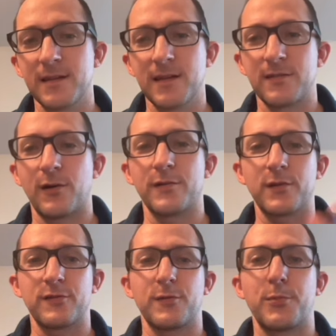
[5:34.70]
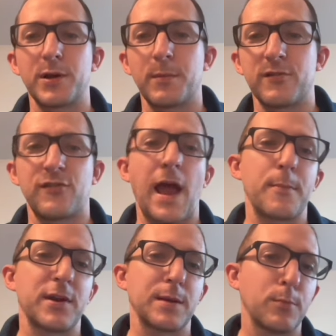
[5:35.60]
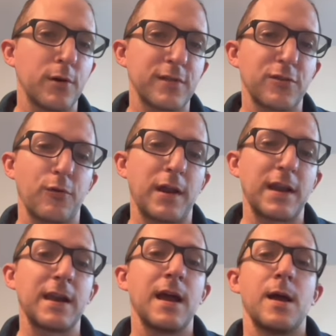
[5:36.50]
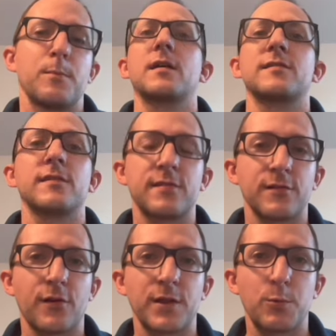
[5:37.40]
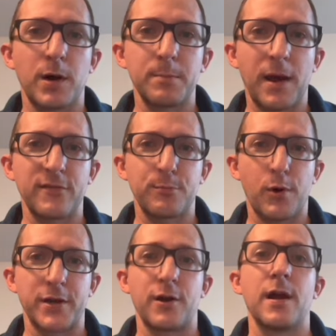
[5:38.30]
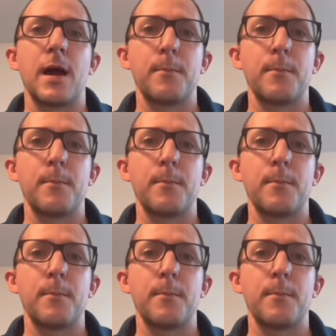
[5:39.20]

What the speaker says: So all those are pretty much happening multi-threaded, but since there's only one mouse pointer,